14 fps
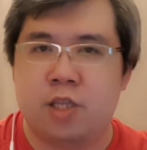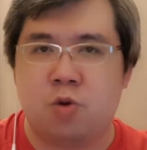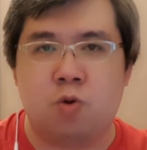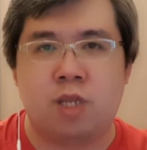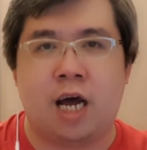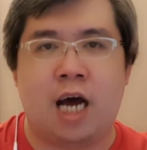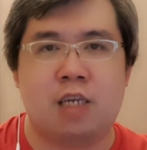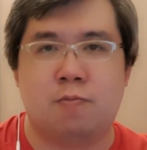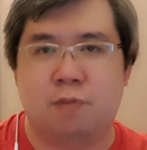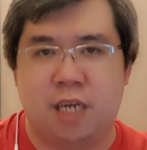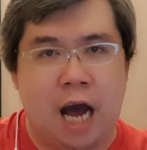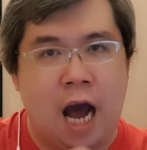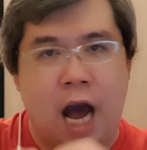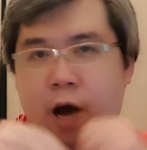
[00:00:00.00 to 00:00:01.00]
don't ask me.
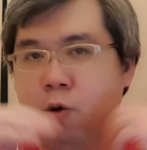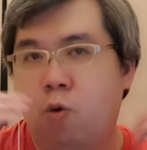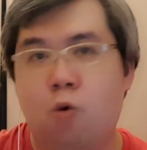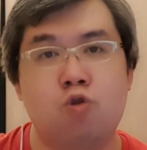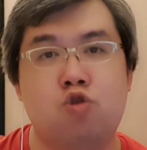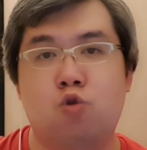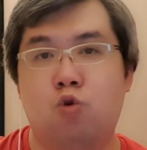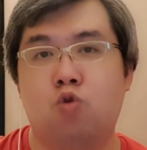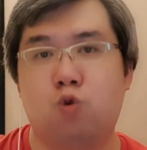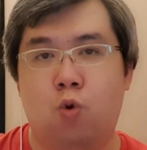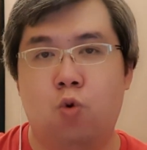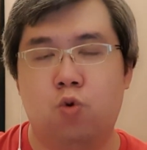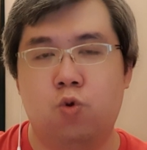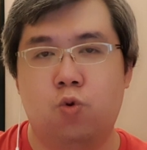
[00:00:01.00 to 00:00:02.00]
I also
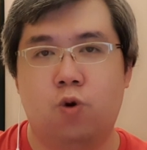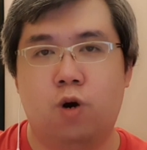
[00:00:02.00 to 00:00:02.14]
don't know.